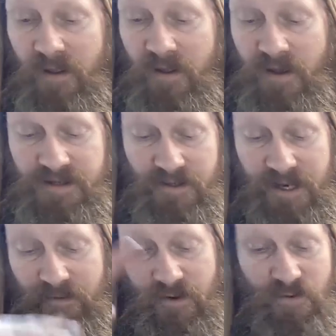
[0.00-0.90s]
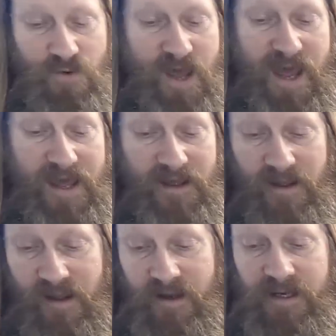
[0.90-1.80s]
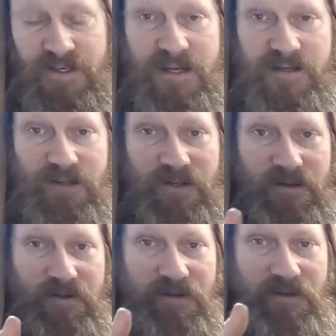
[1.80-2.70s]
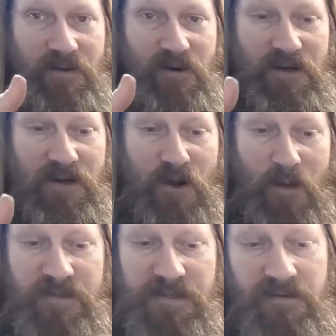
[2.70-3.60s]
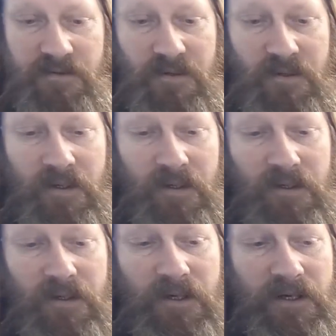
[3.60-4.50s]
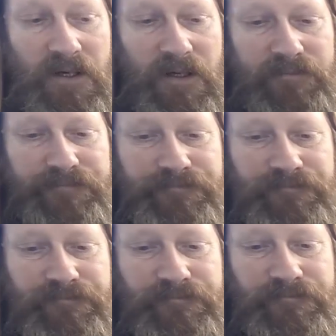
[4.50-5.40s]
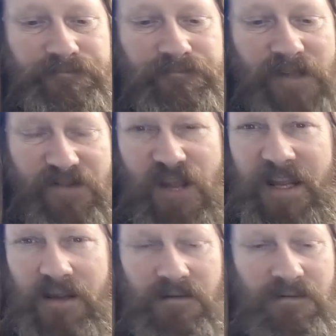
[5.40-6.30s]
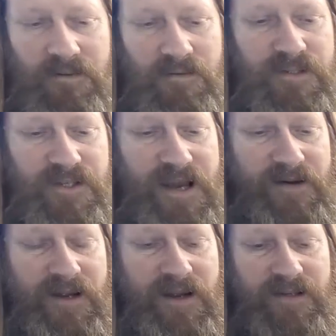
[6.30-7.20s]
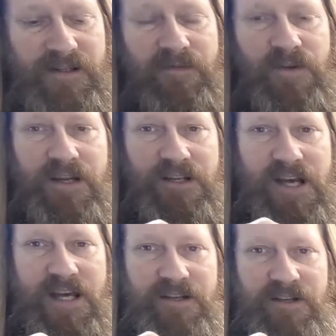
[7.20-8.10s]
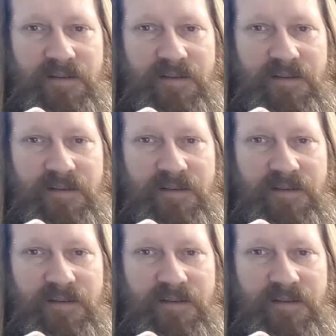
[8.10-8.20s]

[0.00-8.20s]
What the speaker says: So I'll get rid of all that. I'm going to change the one of the knobs. I think. We'll see how that goes. Definitely going to change